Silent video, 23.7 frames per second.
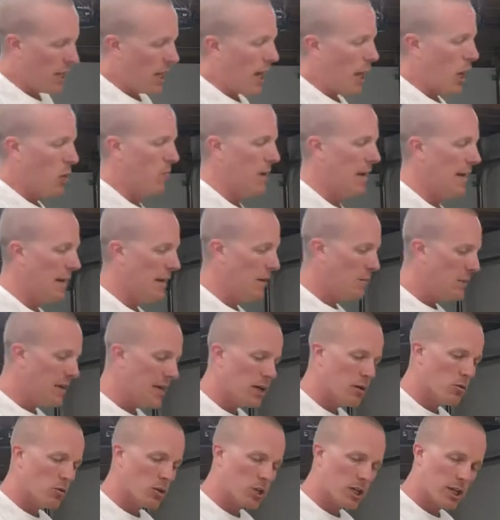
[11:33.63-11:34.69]
I may be
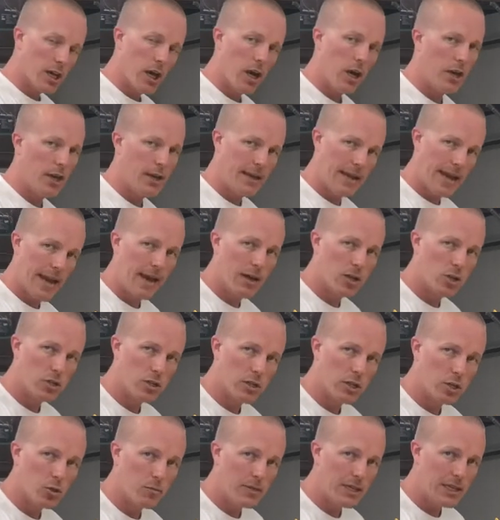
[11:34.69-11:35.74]
able to cut it down a
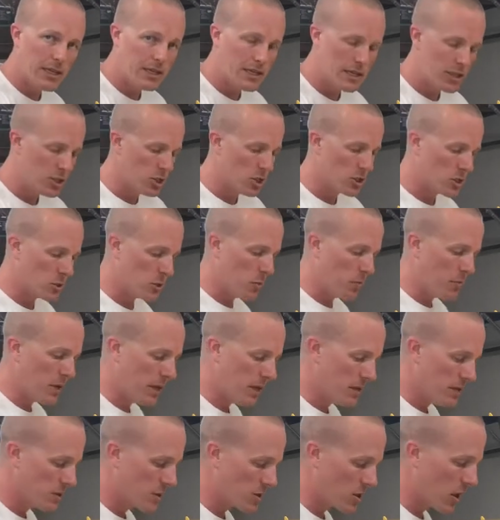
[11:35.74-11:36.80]
little bit. It just
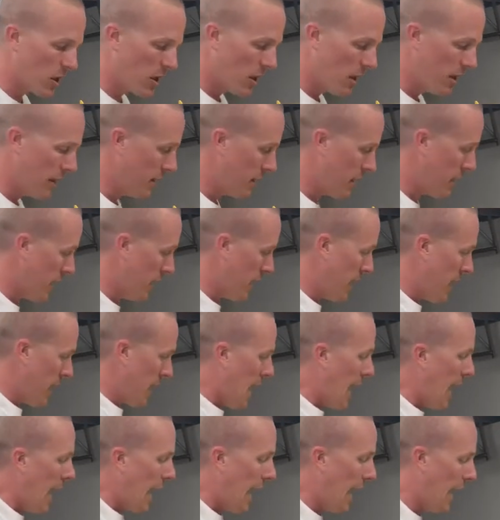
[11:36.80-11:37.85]
depends on
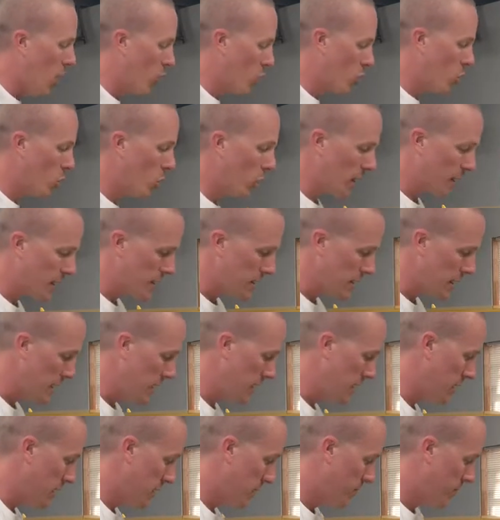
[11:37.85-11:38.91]
how
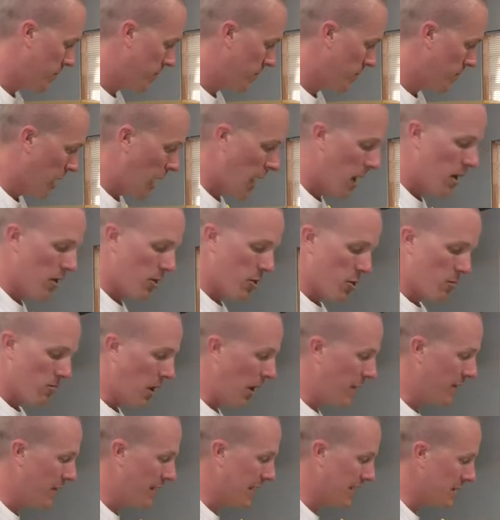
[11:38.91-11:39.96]
quickly the
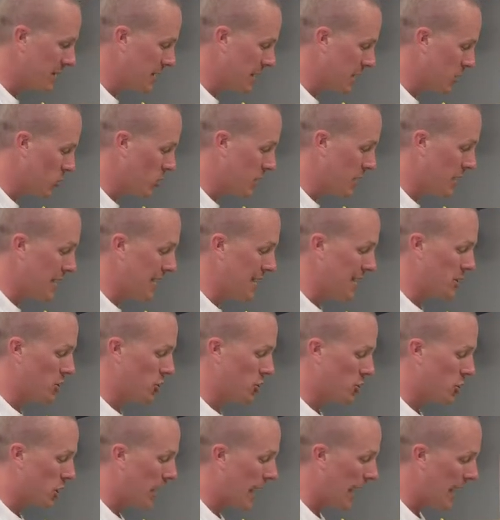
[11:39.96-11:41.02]
buffing liquid is
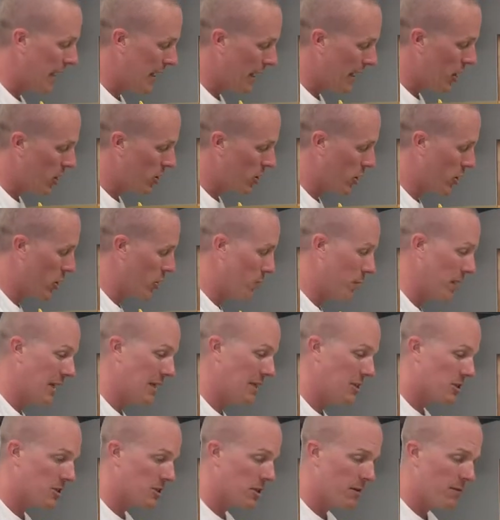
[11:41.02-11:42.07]
drying out on the
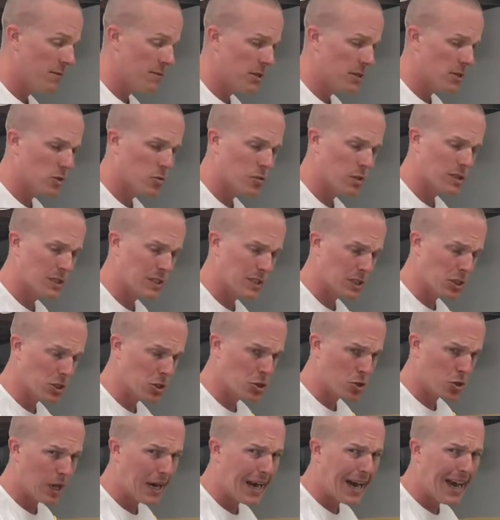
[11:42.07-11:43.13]
paint surface. Once it's
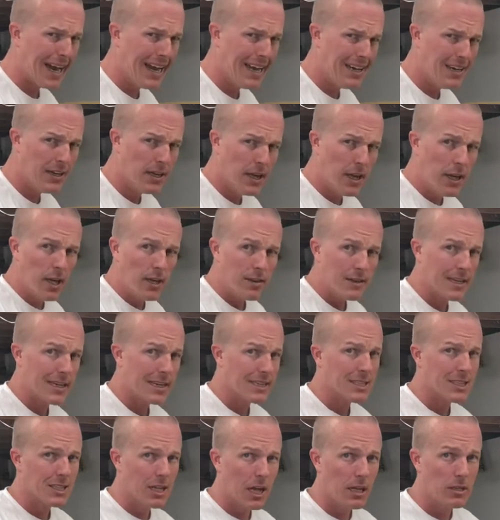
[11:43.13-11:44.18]
dry, then
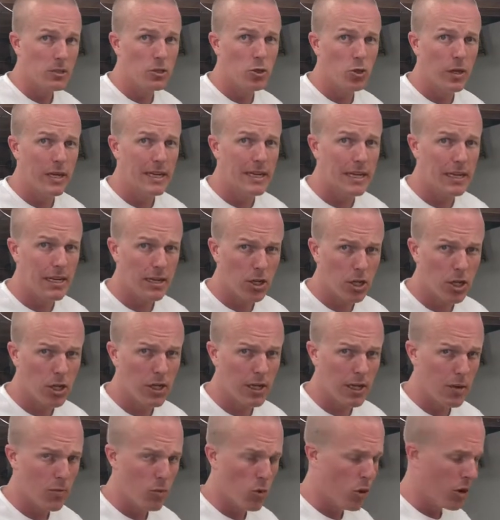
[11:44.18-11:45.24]
it's not doing any good
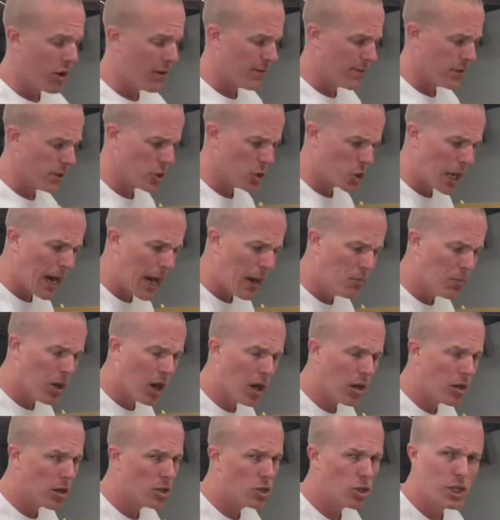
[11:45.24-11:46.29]
anymore. If you're dry
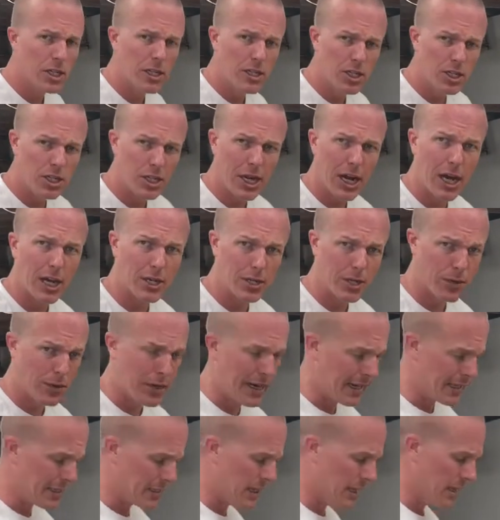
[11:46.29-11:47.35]
polishing, you're not
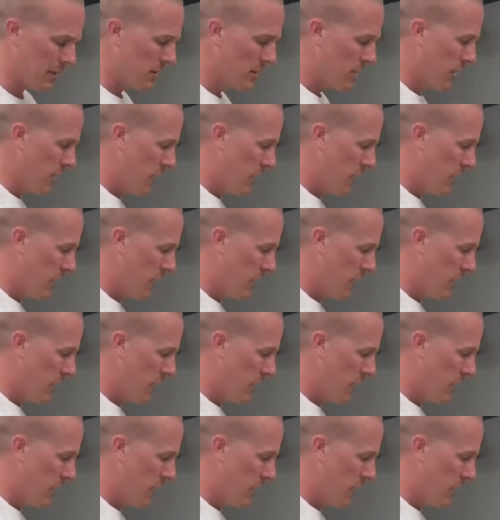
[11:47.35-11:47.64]
correcting.